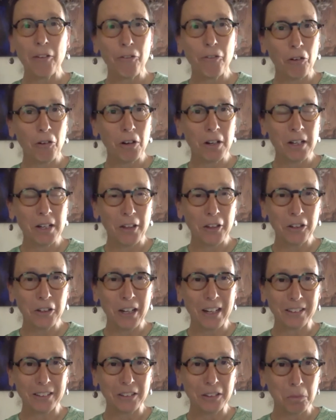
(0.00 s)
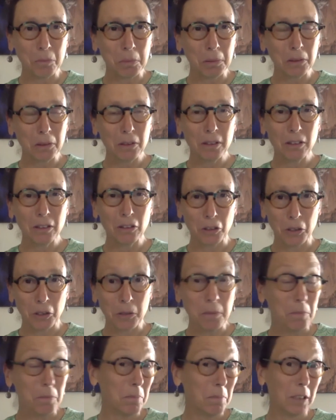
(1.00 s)
for another algal
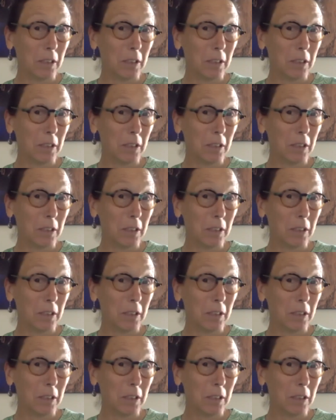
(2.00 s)
group.